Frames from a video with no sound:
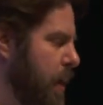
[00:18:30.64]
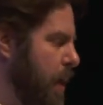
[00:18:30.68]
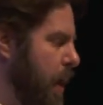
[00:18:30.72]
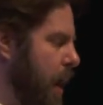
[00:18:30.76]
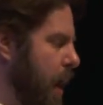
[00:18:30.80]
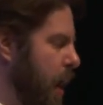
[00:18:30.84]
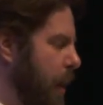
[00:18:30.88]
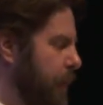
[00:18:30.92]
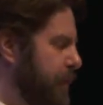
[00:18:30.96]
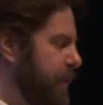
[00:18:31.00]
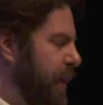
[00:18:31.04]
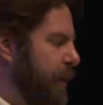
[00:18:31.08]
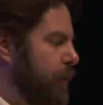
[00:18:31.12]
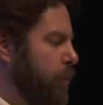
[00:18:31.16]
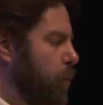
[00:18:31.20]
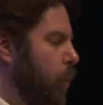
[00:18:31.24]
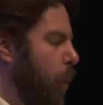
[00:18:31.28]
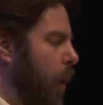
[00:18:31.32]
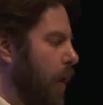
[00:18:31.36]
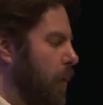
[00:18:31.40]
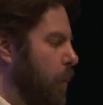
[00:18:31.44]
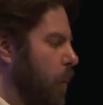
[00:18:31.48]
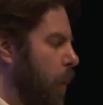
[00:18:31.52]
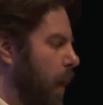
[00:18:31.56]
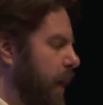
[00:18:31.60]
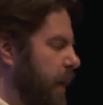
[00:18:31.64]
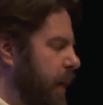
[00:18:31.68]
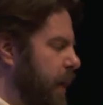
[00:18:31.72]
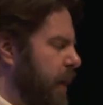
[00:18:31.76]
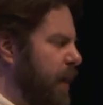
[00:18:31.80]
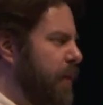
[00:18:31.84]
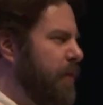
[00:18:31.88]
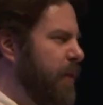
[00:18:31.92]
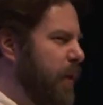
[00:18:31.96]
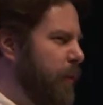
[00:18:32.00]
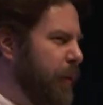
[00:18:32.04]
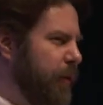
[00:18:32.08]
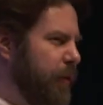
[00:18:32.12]
Um, so that's what, one
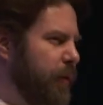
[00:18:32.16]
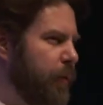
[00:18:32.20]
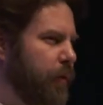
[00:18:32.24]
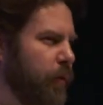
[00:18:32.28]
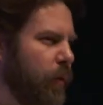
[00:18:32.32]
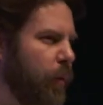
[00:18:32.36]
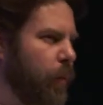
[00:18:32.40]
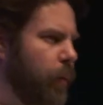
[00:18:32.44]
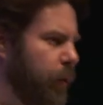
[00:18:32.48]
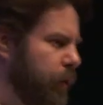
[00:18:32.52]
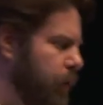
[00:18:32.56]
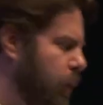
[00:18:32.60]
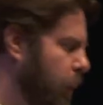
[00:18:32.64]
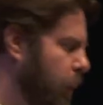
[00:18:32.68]
kind of thing which was, was